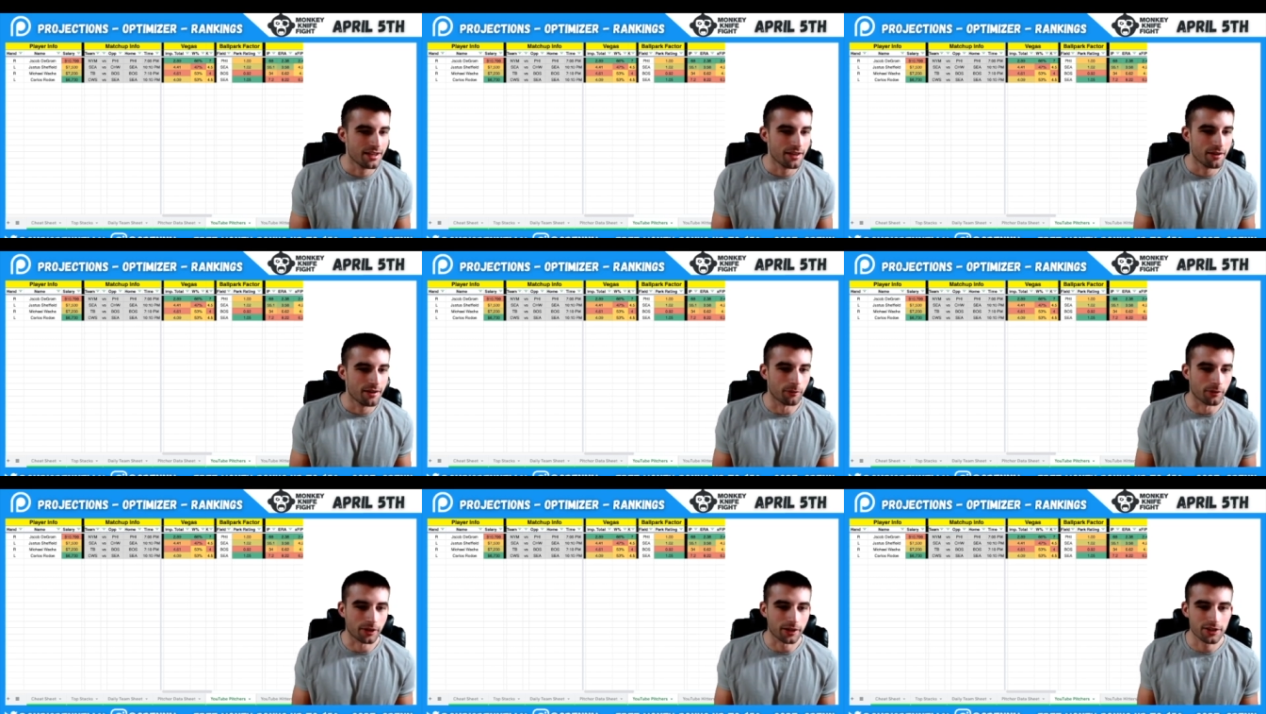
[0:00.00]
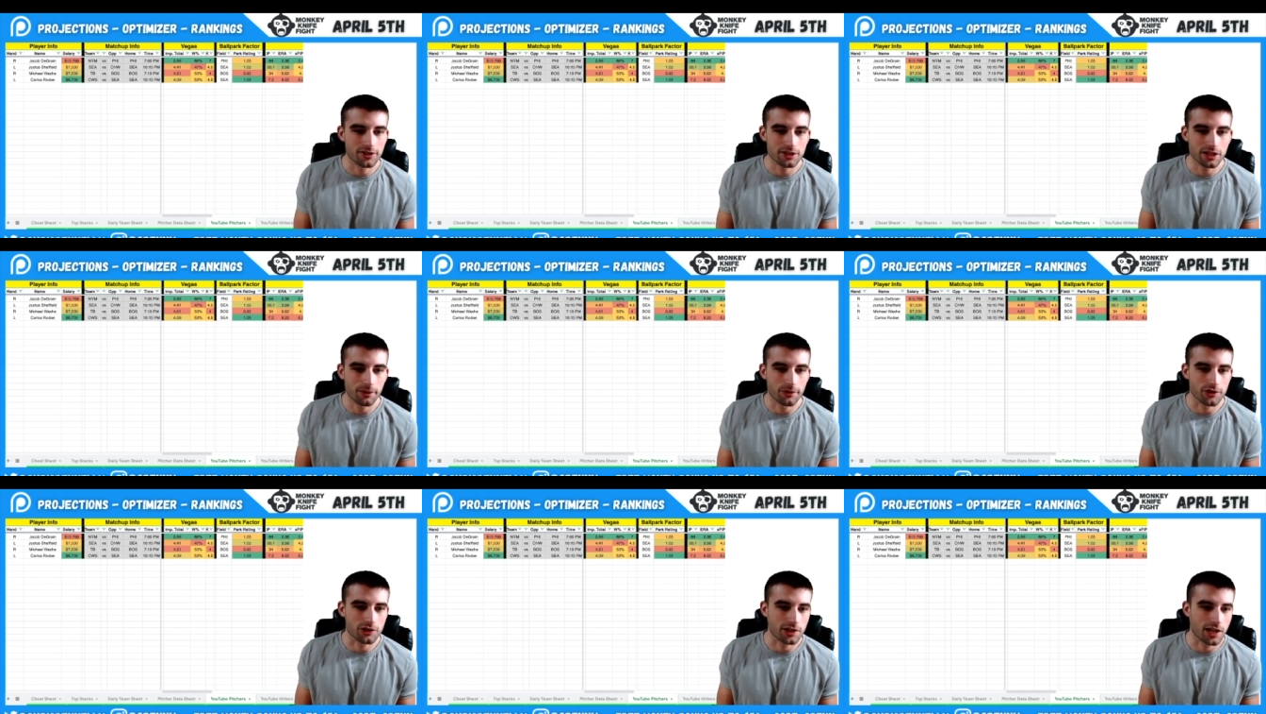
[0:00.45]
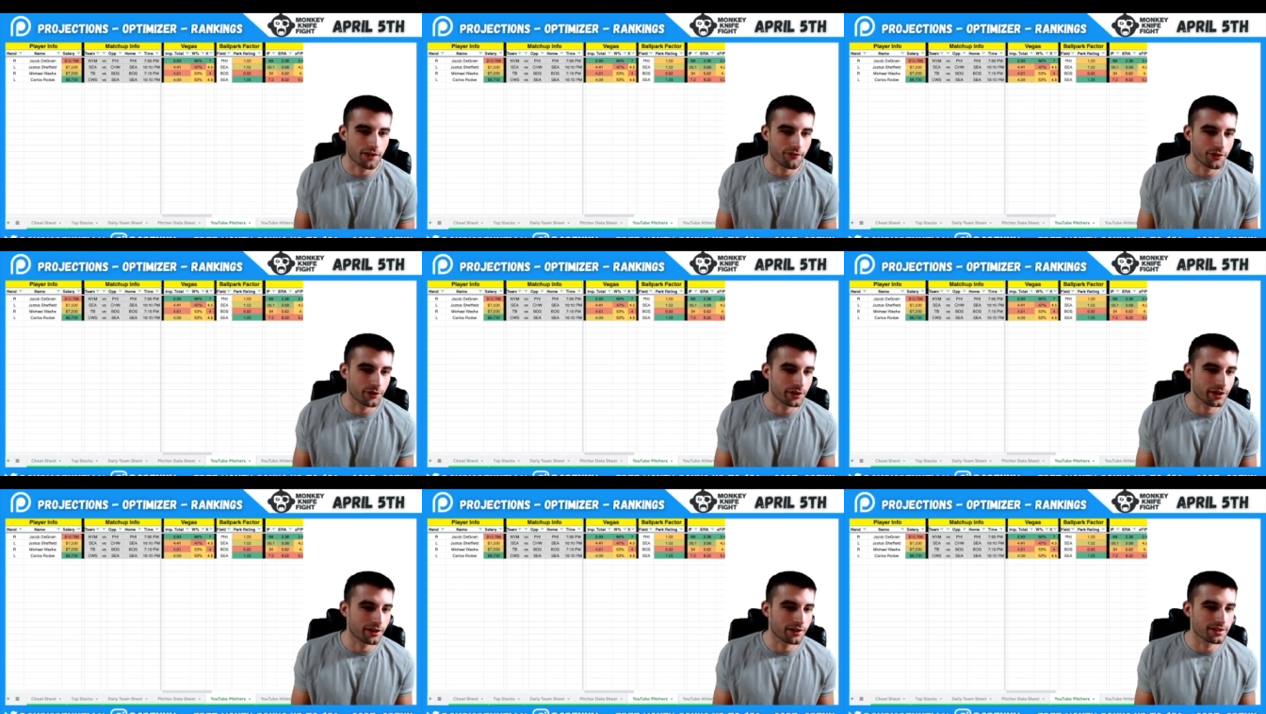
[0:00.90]
We're going to start with
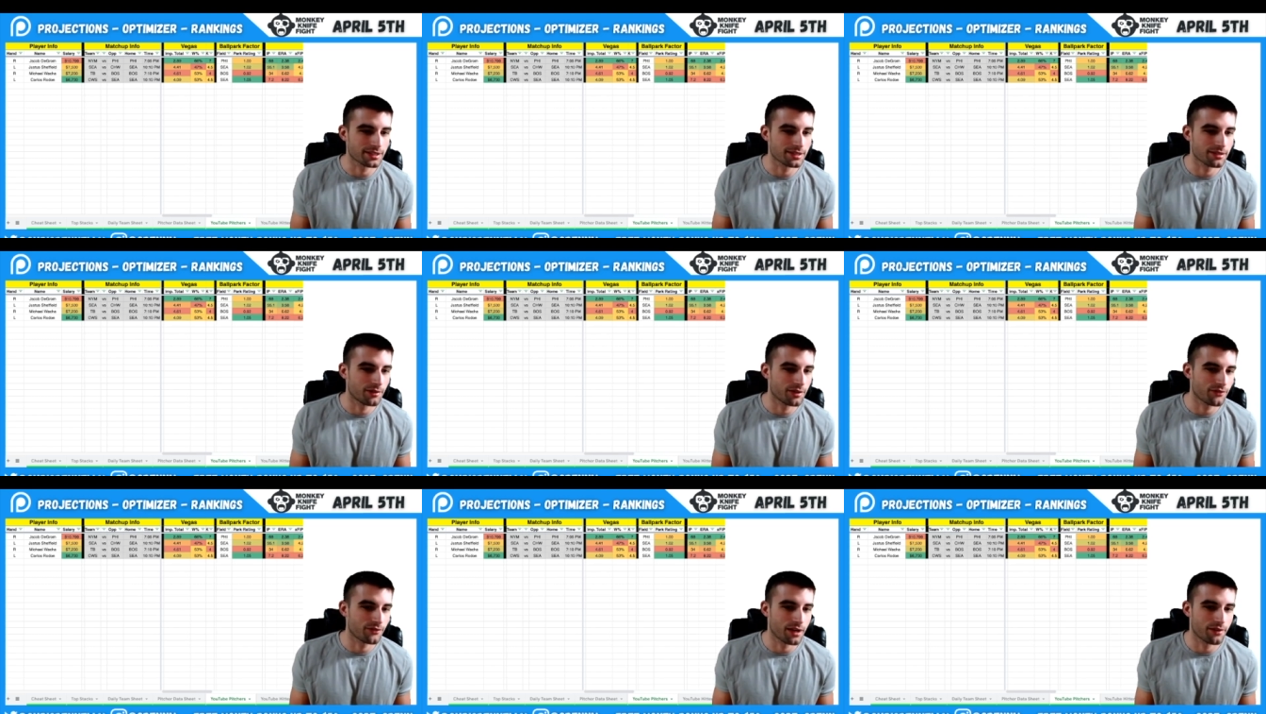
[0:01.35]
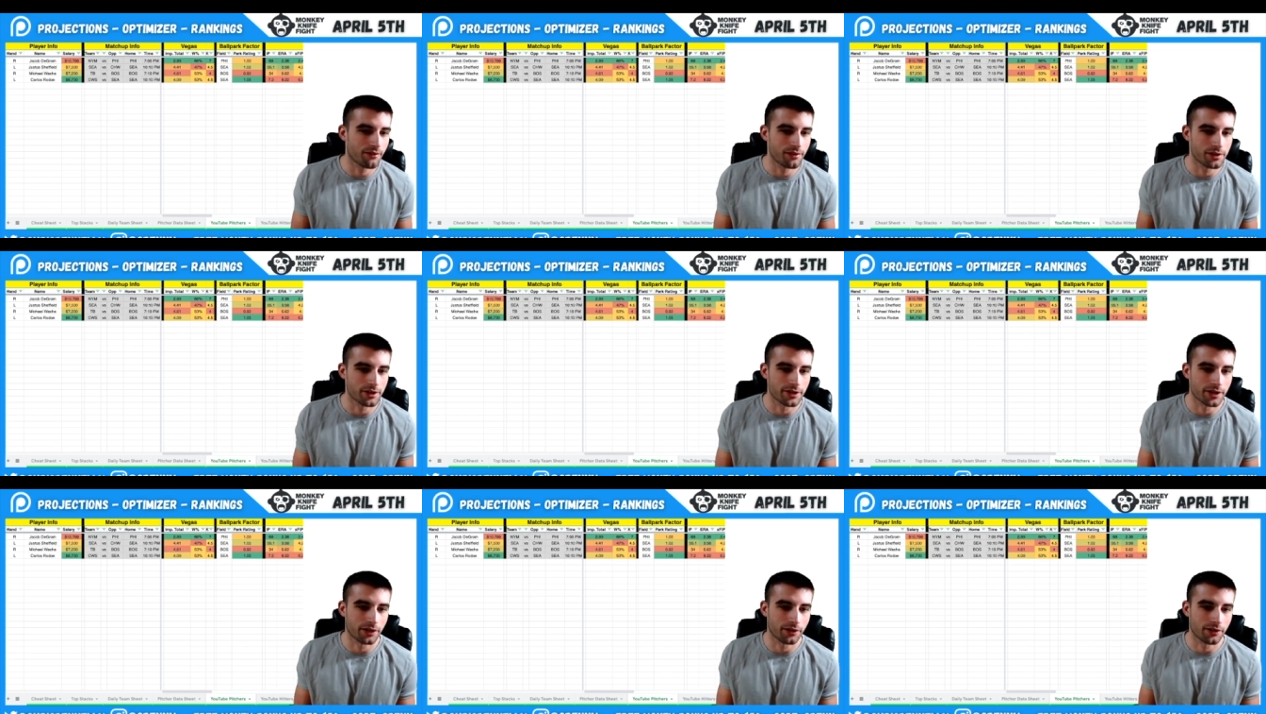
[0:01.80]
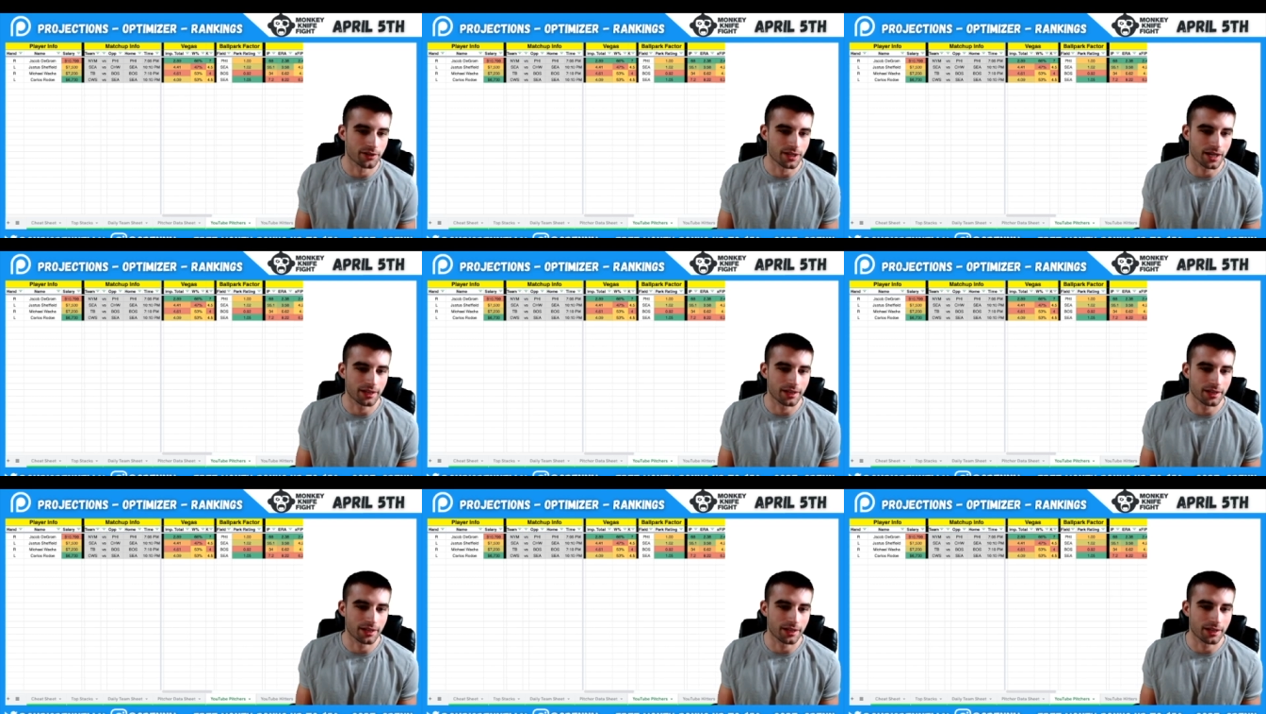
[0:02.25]
Sheffield here at seven thousand five hundred dollars.